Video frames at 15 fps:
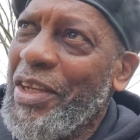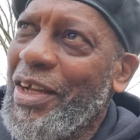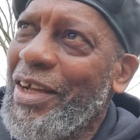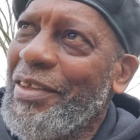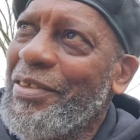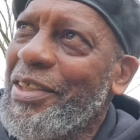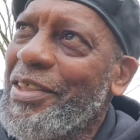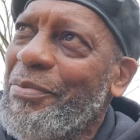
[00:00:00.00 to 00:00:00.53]
you
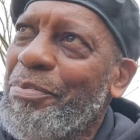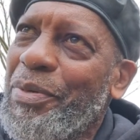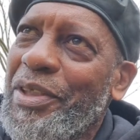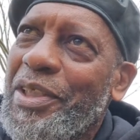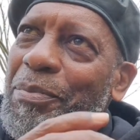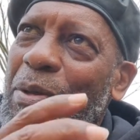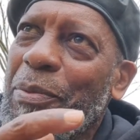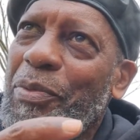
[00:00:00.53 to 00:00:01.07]
know, there's a
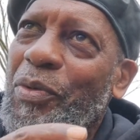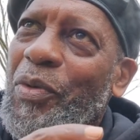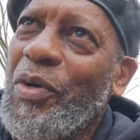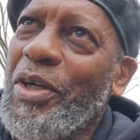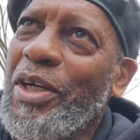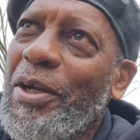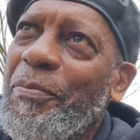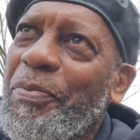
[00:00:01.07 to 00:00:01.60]
bunch of people
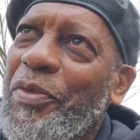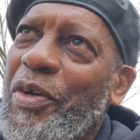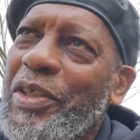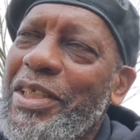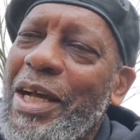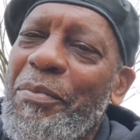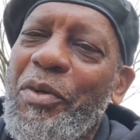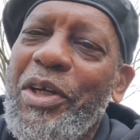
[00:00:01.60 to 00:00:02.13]
on,
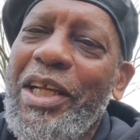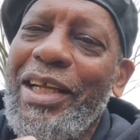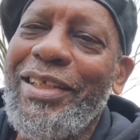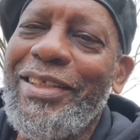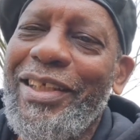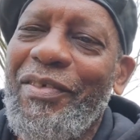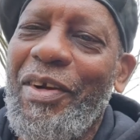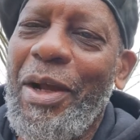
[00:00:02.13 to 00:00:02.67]
because um, now I'm on
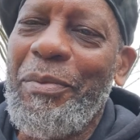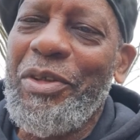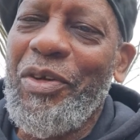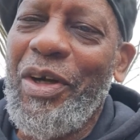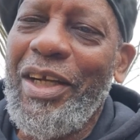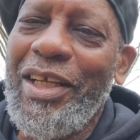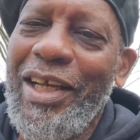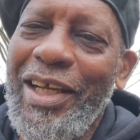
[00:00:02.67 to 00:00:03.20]
Instagram,
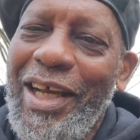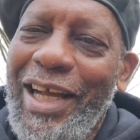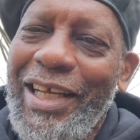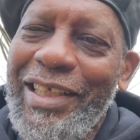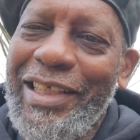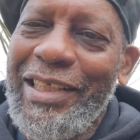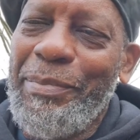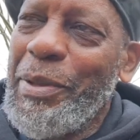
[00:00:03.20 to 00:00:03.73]
so I, I
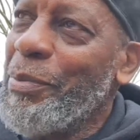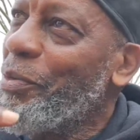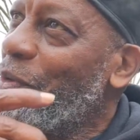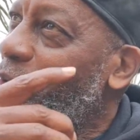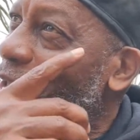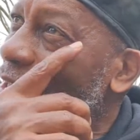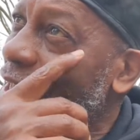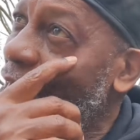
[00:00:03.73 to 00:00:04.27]
get these
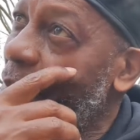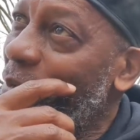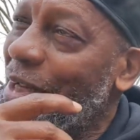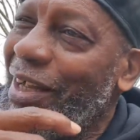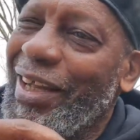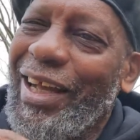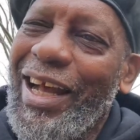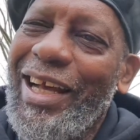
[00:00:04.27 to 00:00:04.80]
people all the time.
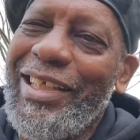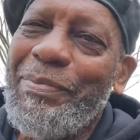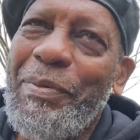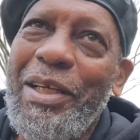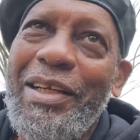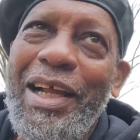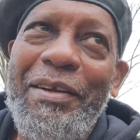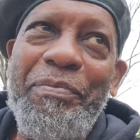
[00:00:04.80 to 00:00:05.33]
And I, will
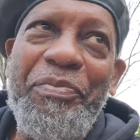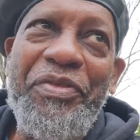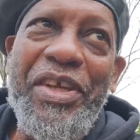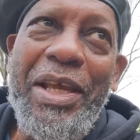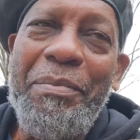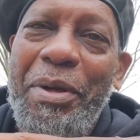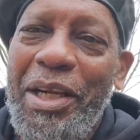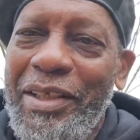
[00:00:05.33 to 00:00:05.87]
spend like
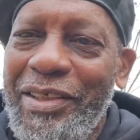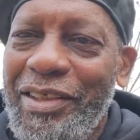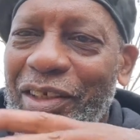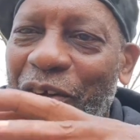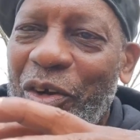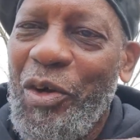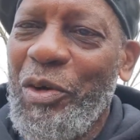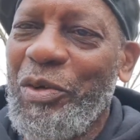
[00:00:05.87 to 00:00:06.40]
10 minutes, you
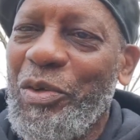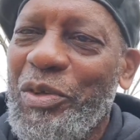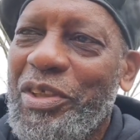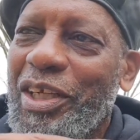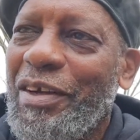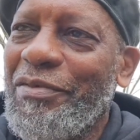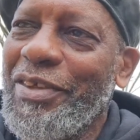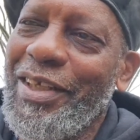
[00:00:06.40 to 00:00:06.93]
know, going through
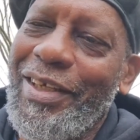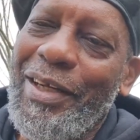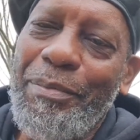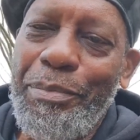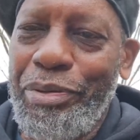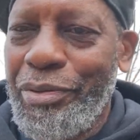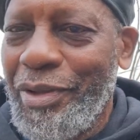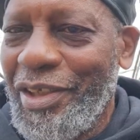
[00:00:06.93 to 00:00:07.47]
stuff, and then I'll
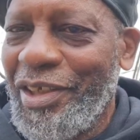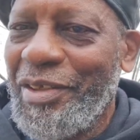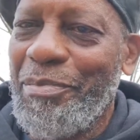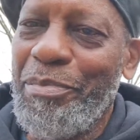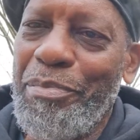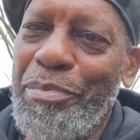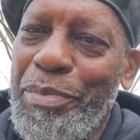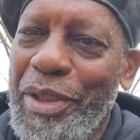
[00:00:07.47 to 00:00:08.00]
psh,
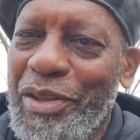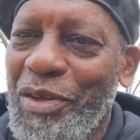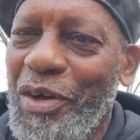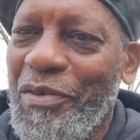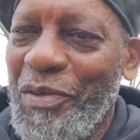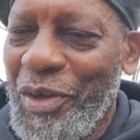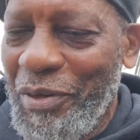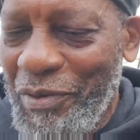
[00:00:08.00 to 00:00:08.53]
piss
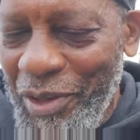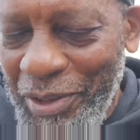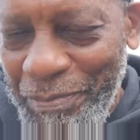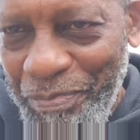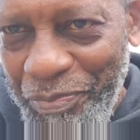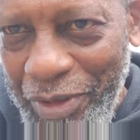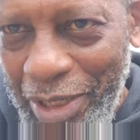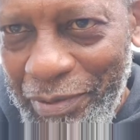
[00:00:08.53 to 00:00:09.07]
off, whatever it is,
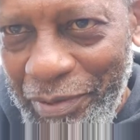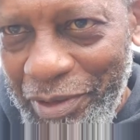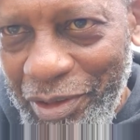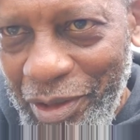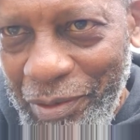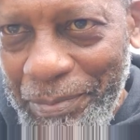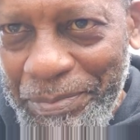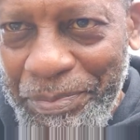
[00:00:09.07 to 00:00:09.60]
I, oh,
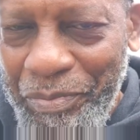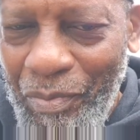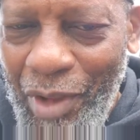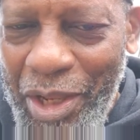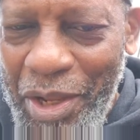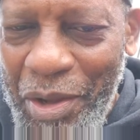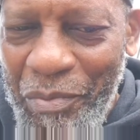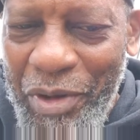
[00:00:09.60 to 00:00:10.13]
you know.
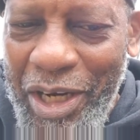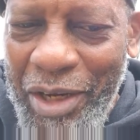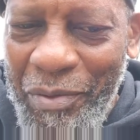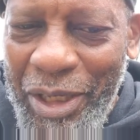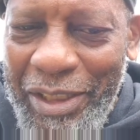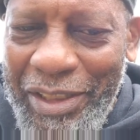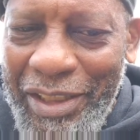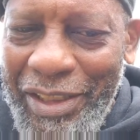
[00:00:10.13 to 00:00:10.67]
But
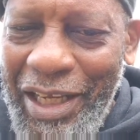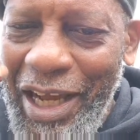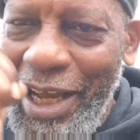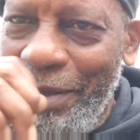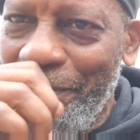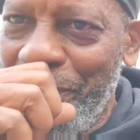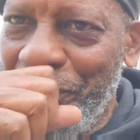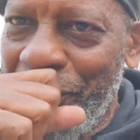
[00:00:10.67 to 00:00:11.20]
anyway, this
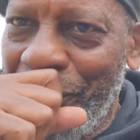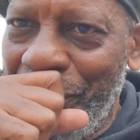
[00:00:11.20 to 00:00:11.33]
guy,